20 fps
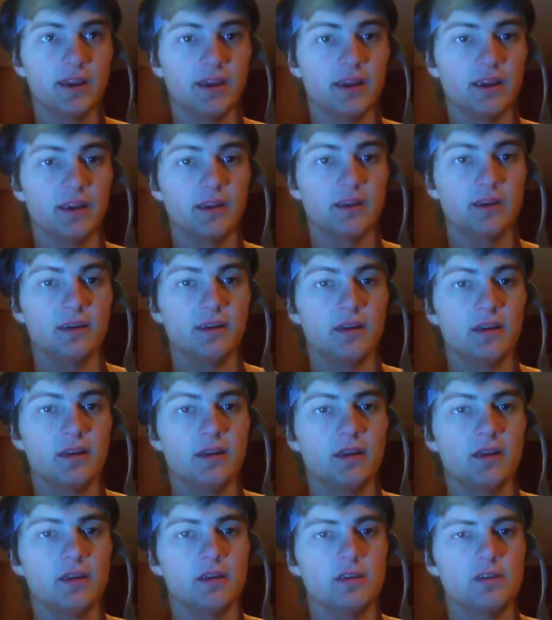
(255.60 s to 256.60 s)
And
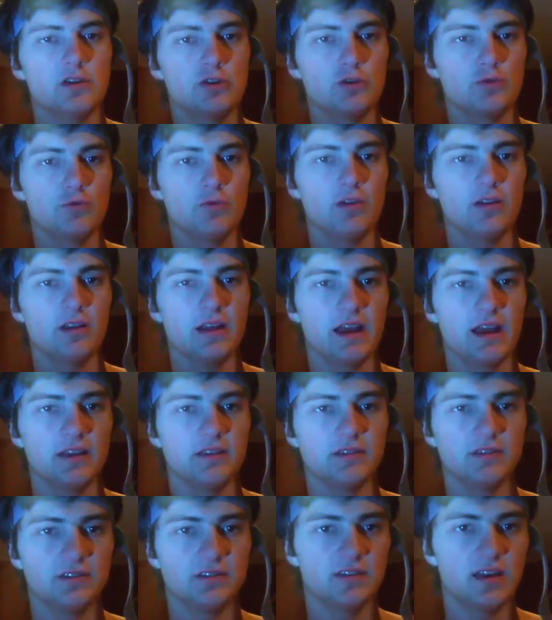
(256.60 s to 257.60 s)
just
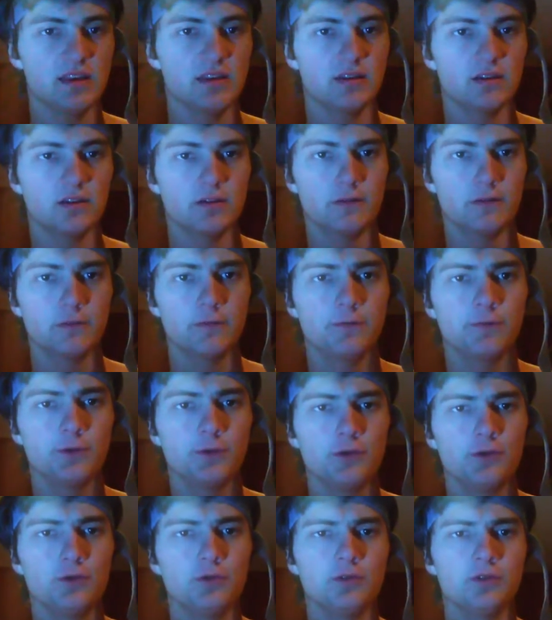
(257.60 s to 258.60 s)
realize, just take a
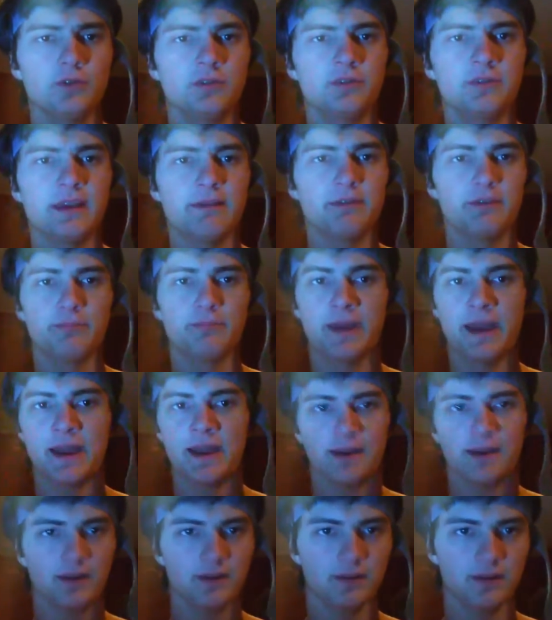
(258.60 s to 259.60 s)
few steps
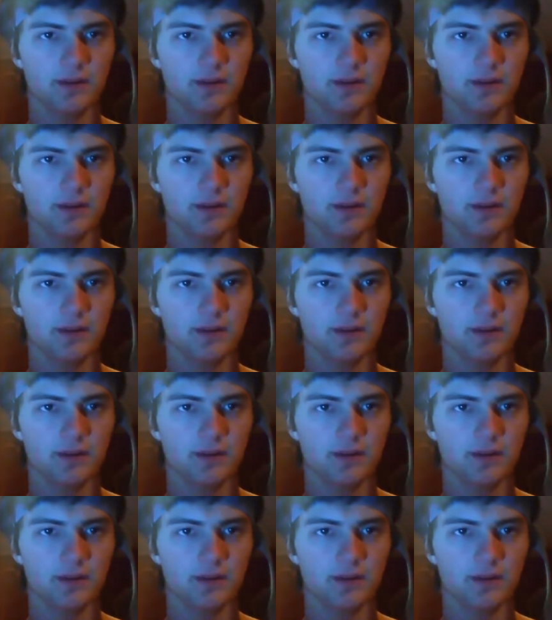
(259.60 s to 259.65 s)
back